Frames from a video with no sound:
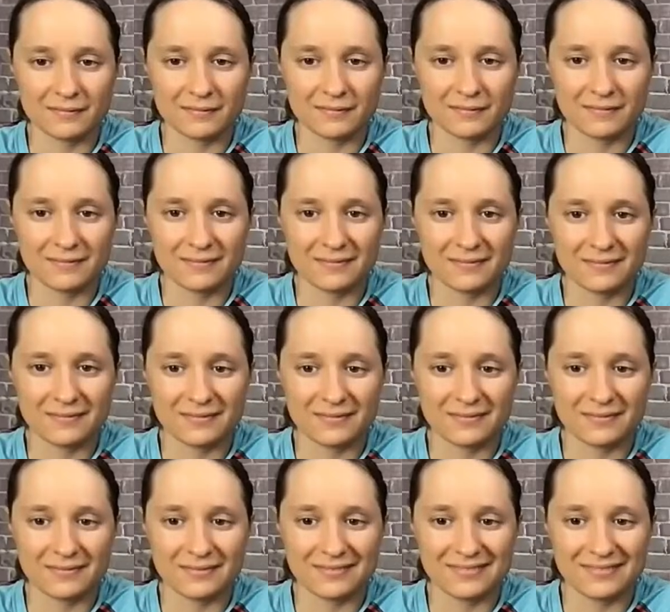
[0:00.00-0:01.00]

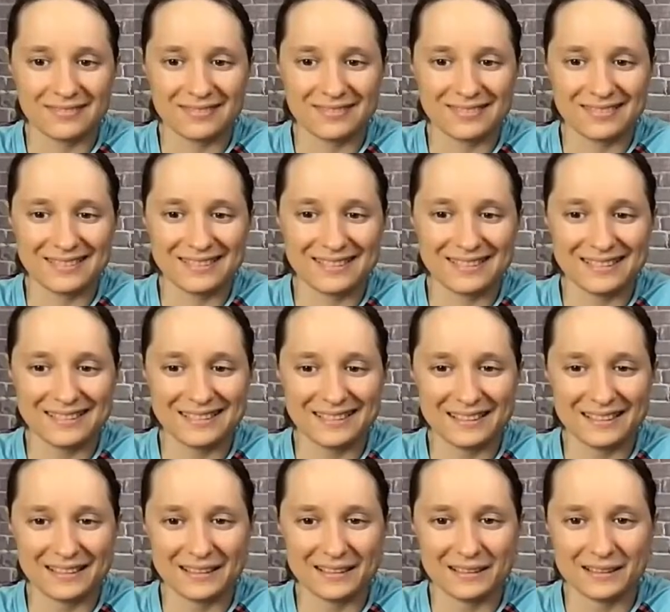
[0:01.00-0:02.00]

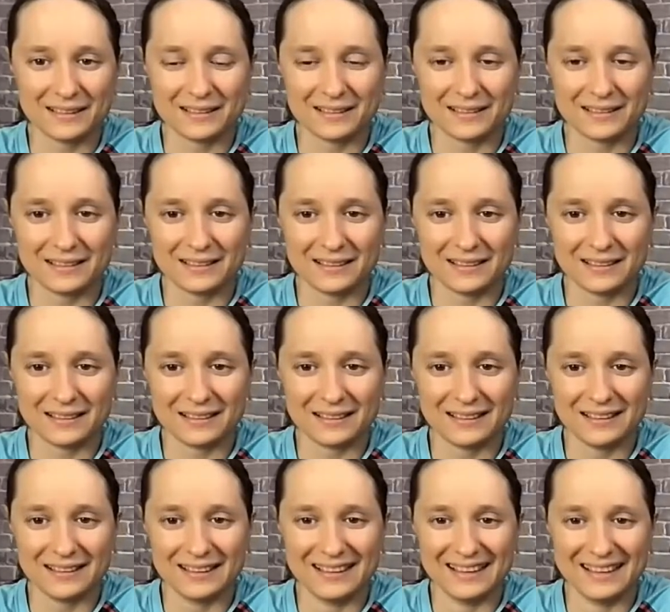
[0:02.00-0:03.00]

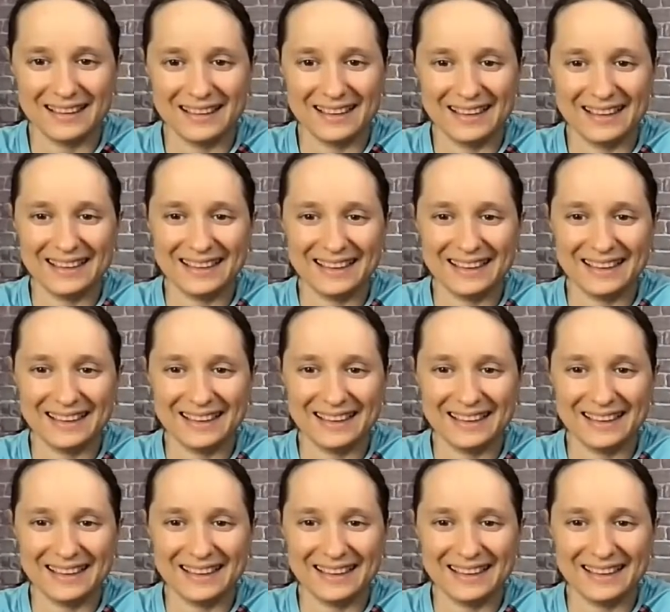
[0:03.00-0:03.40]
No words are spoken by the person on screen.